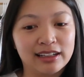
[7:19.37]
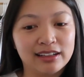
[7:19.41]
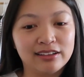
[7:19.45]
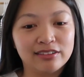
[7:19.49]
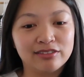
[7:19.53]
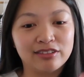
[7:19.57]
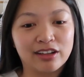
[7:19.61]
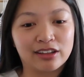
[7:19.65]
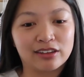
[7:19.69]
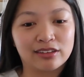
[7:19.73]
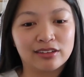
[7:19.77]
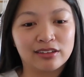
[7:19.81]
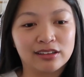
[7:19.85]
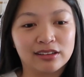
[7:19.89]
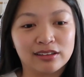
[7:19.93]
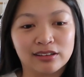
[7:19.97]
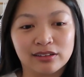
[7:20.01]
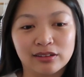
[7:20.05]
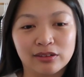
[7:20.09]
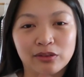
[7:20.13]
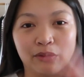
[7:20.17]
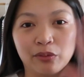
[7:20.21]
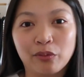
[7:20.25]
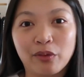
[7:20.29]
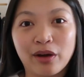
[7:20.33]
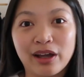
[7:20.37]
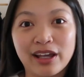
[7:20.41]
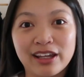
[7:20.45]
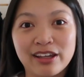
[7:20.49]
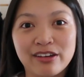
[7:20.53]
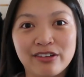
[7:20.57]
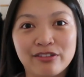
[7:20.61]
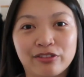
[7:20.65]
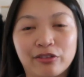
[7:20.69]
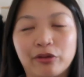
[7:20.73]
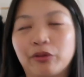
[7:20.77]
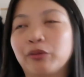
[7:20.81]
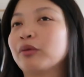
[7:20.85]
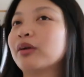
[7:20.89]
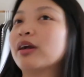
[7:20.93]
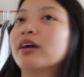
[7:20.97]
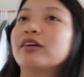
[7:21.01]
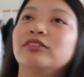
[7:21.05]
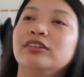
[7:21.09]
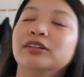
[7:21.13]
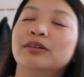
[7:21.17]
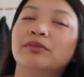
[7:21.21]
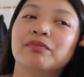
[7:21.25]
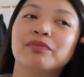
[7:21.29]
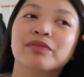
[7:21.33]
end of like the wave or
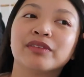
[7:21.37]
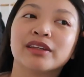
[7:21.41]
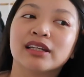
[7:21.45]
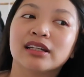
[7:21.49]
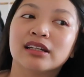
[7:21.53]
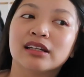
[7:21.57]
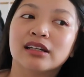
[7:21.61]
whatever.